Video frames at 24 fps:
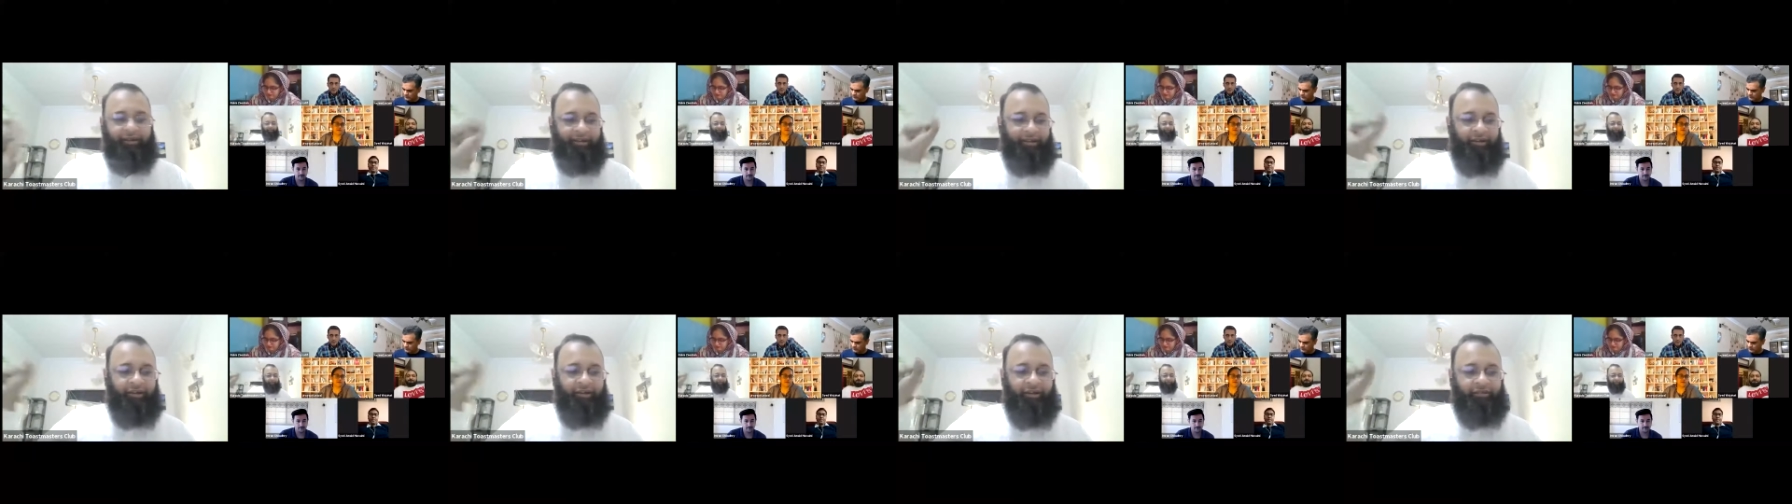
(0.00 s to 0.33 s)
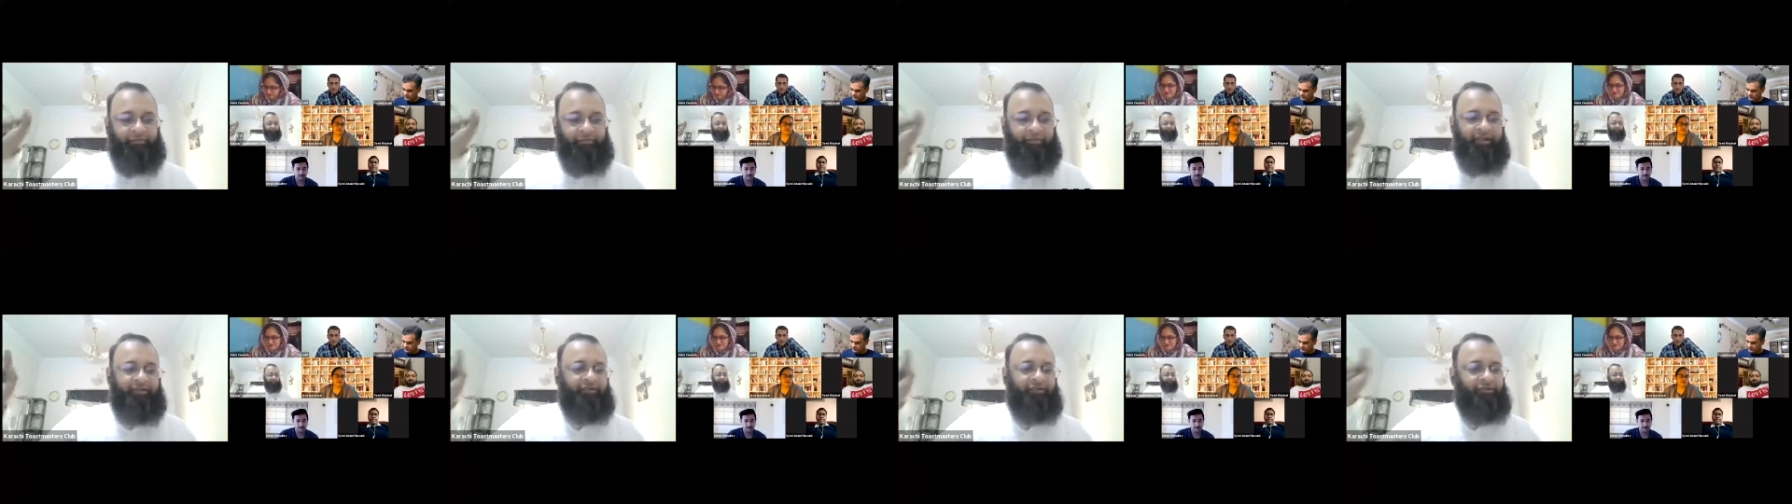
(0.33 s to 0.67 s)

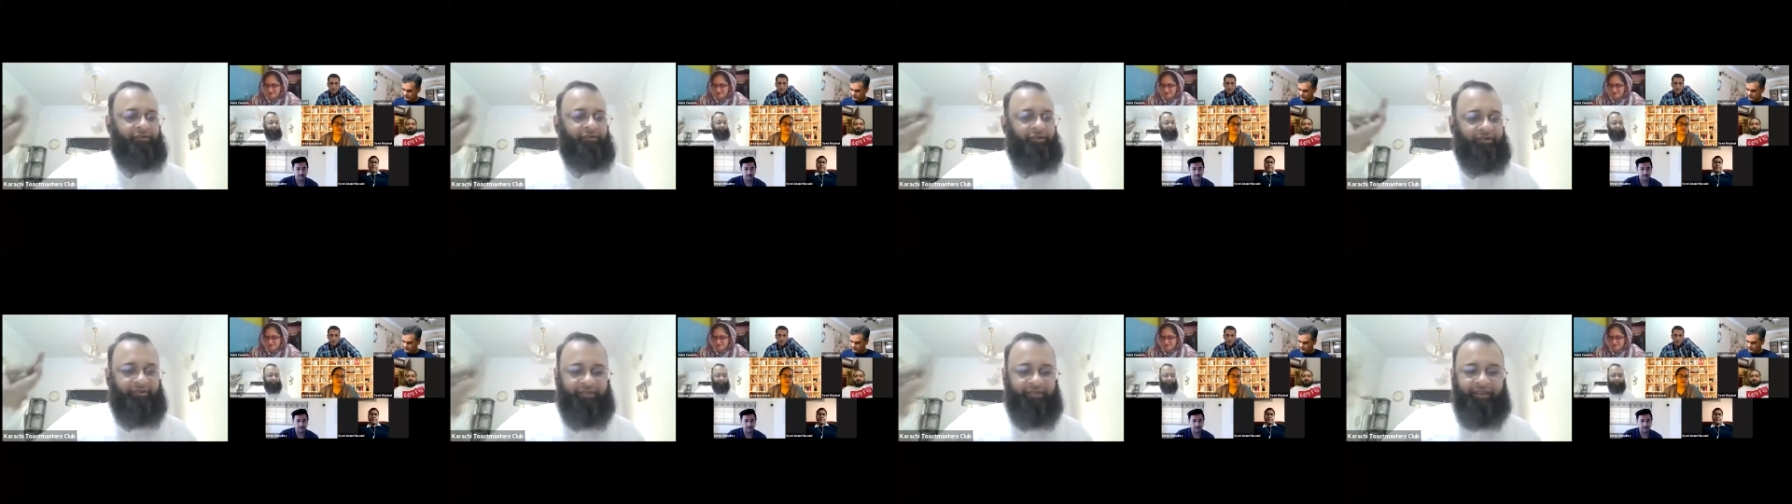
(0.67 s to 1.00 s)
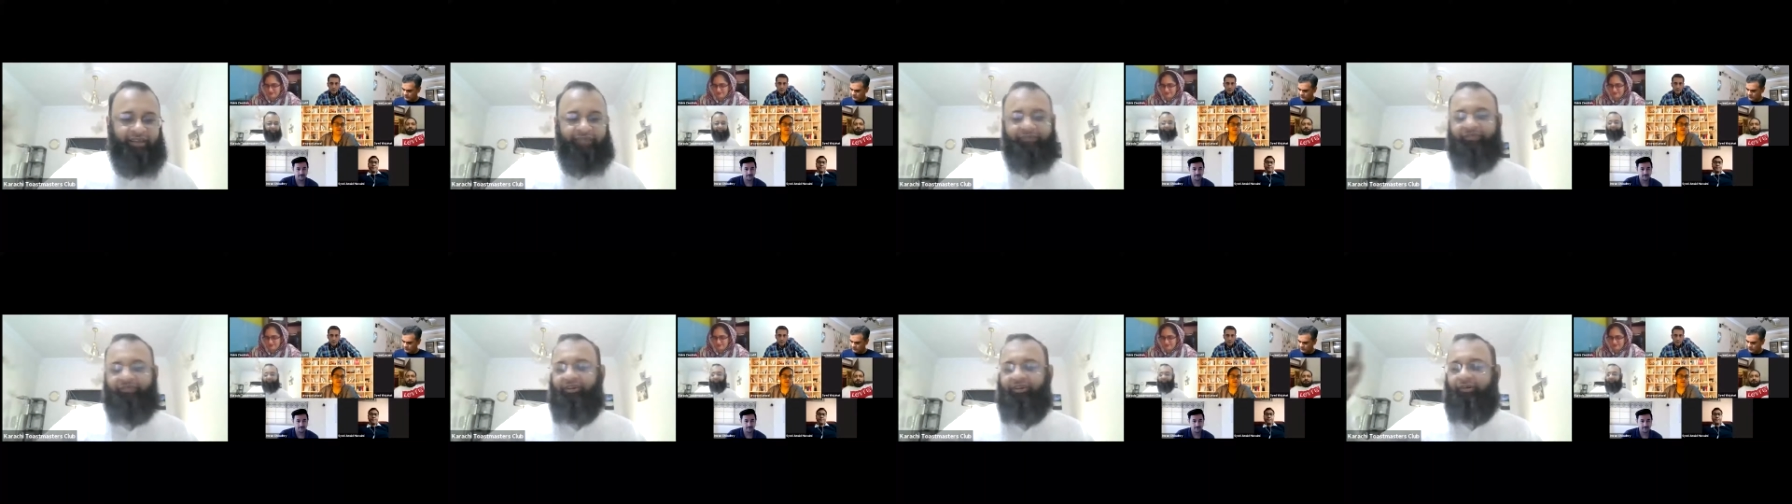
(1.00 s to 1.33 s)
Elon Musk or
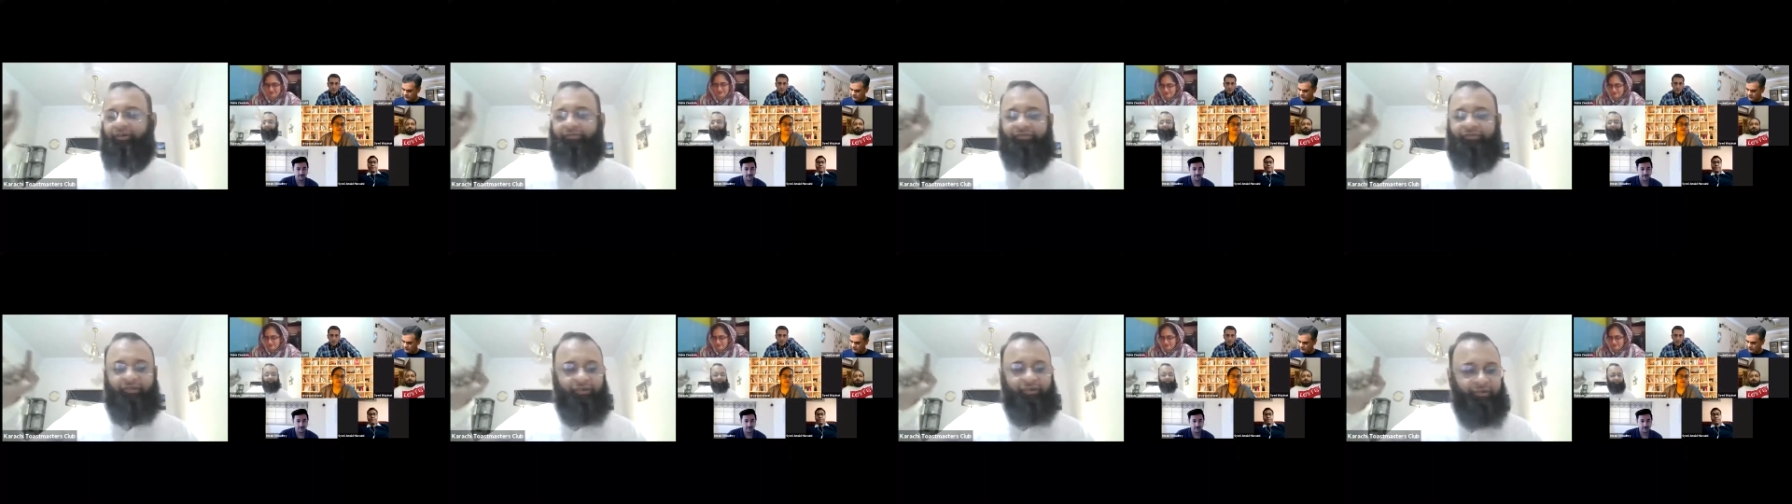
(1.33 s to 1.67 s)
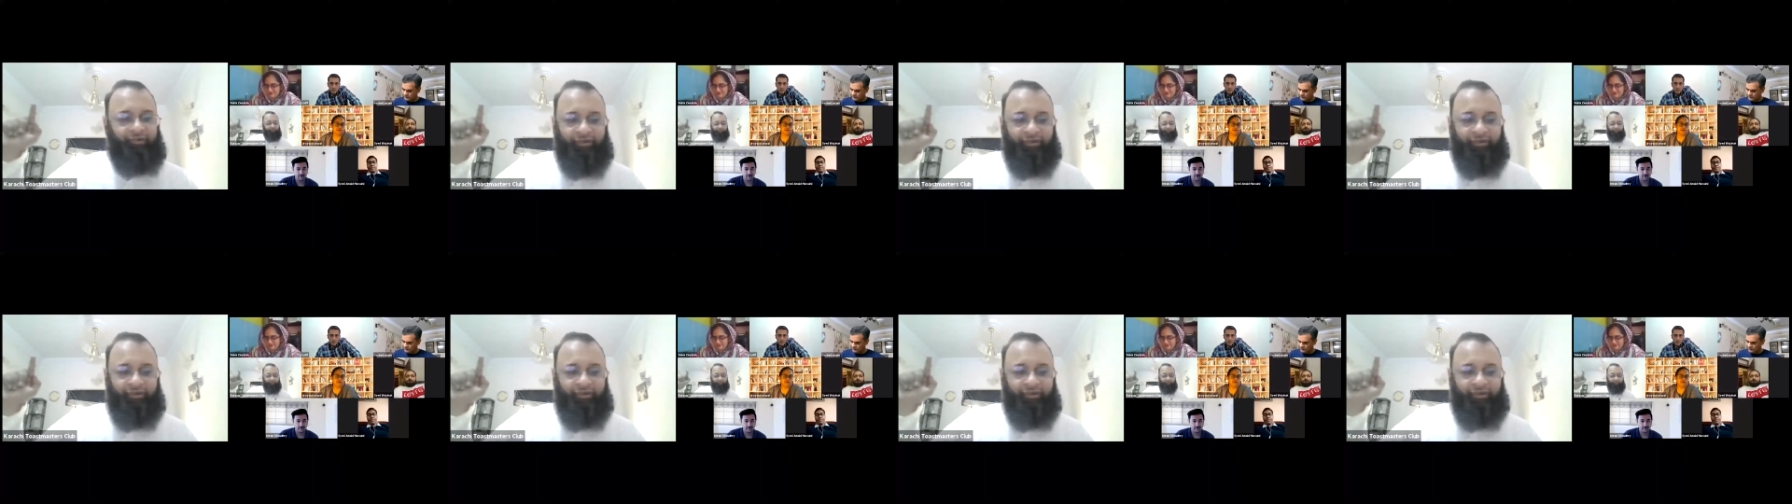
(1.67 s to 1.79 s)
Steve Jobs or